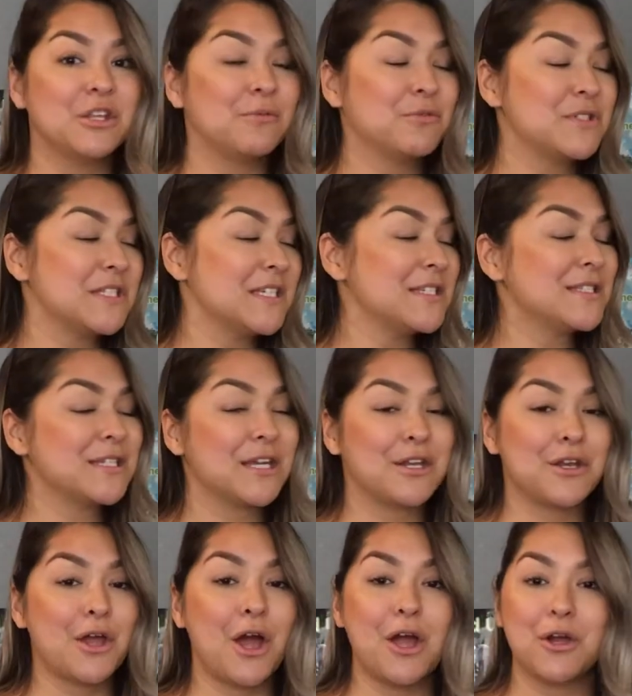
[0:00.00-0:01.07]
Seeds
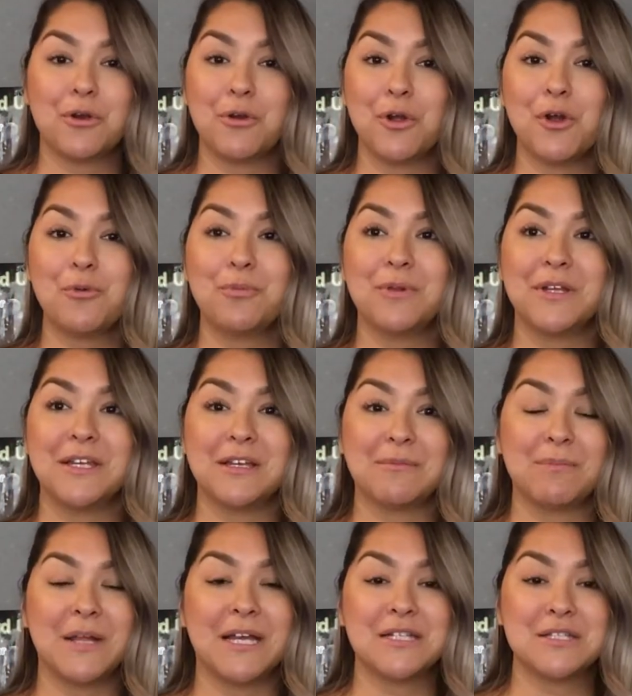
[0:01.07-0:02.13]
cannot grow,
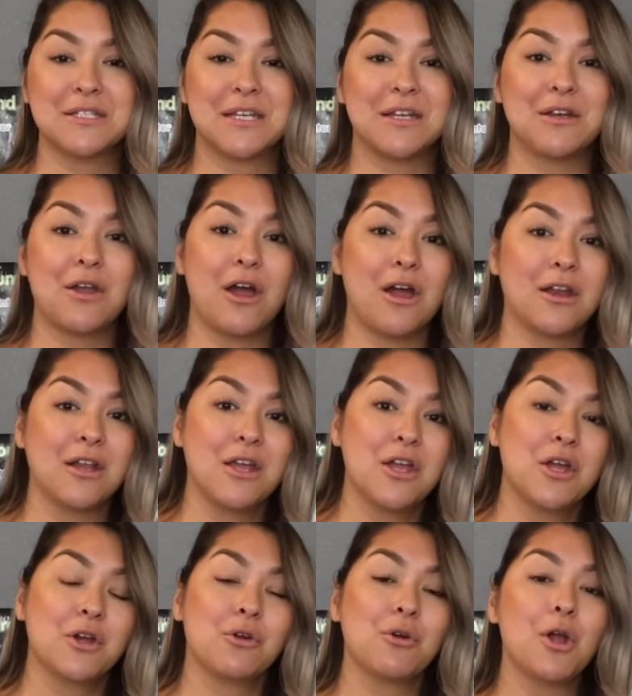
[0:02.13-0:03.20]
plants cannot
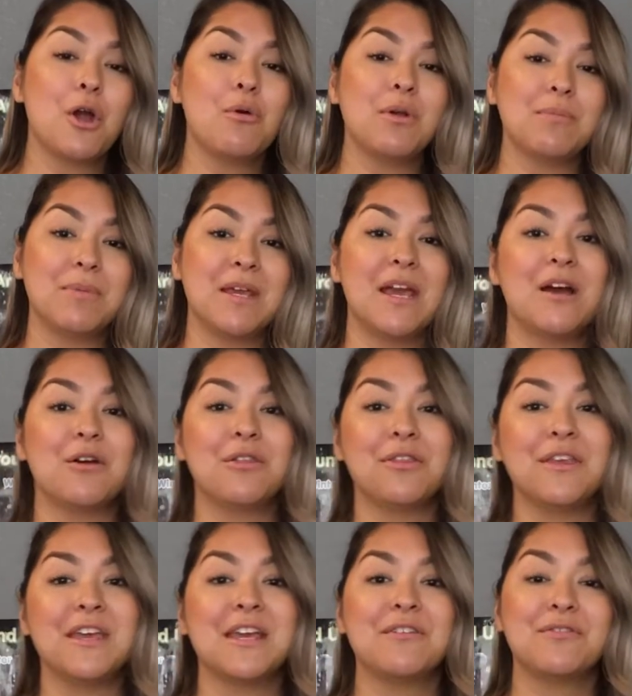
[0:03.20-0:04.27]
grow and be
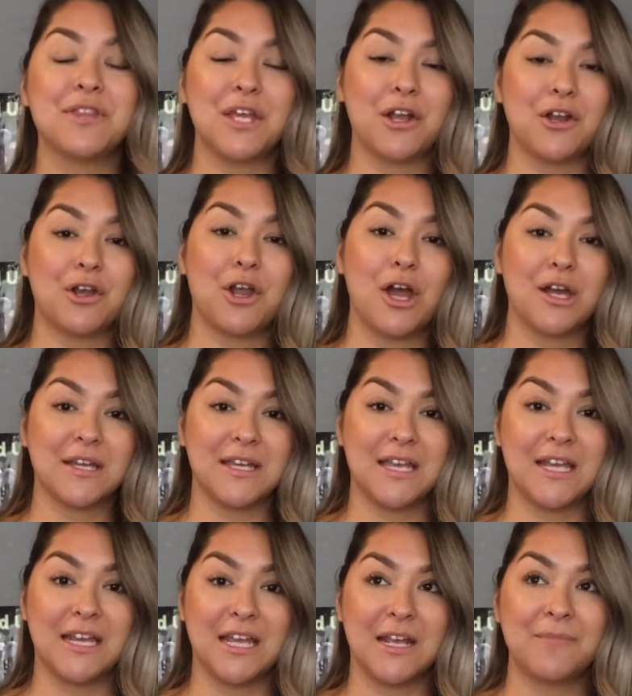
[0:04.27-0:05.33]
healthy if they are not
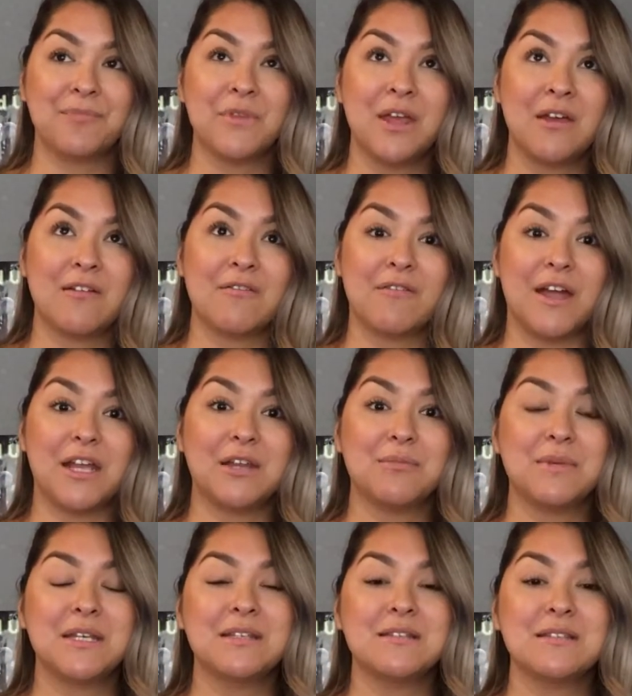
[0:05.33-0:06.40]
getting
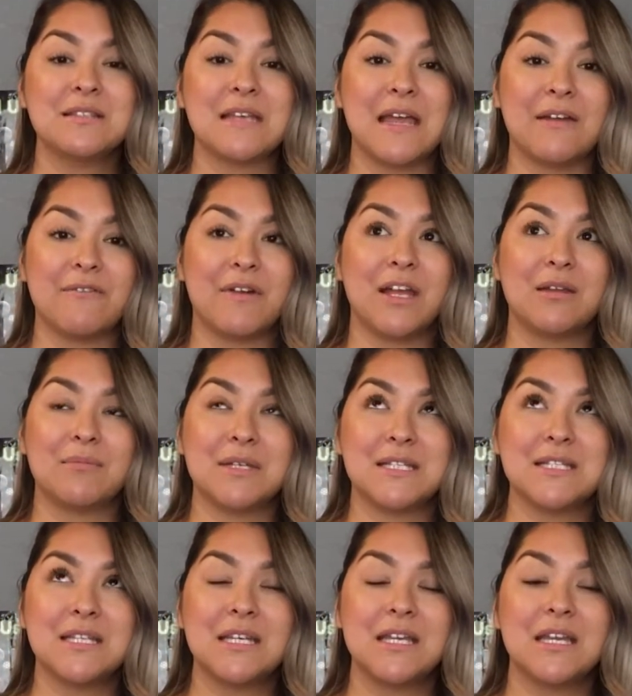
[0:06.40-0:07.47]
vitamins, vitamin
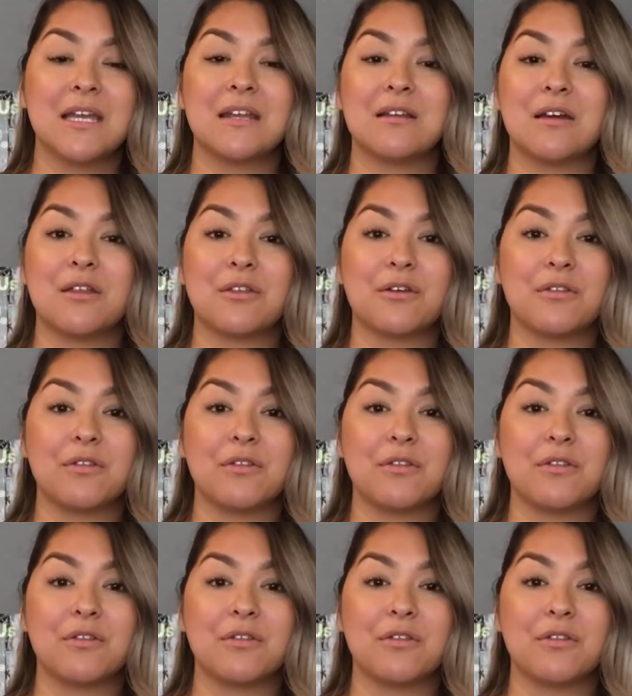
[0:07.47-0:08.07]
D, and other